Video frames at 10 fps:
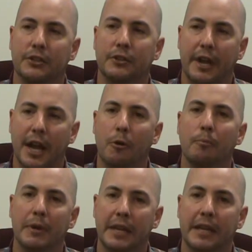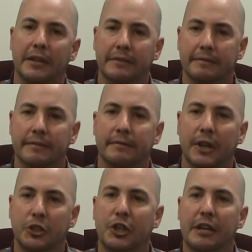to help me
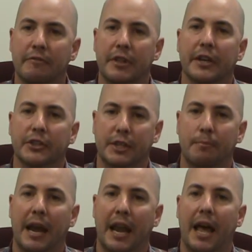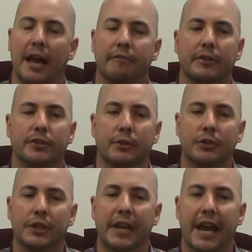achieve this in my life." And so
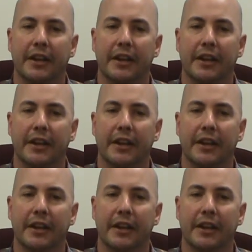she